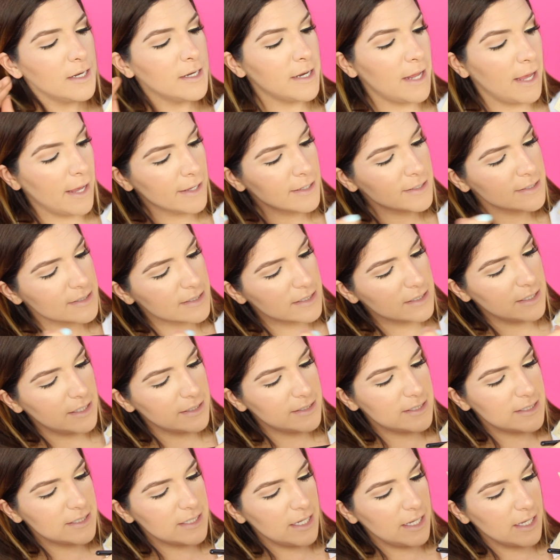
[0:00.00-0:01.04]
Next,
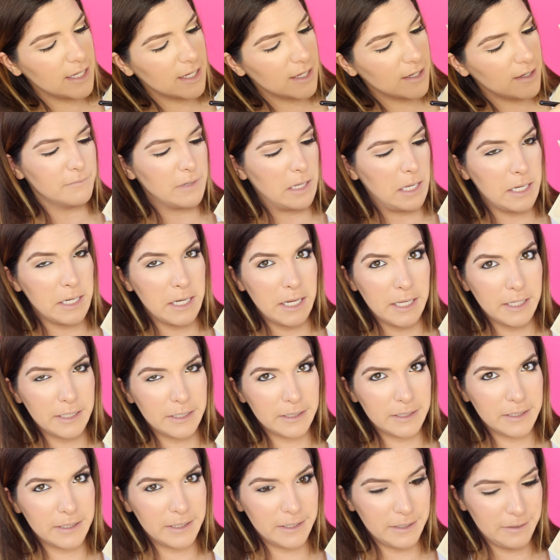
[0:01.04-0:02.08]
let's take
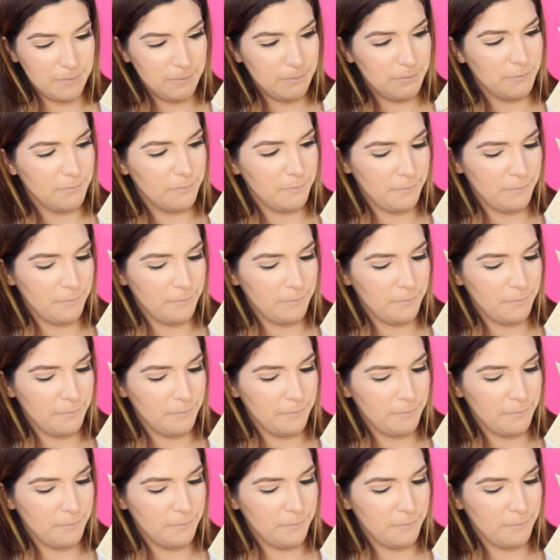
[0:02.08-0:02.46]
Unedited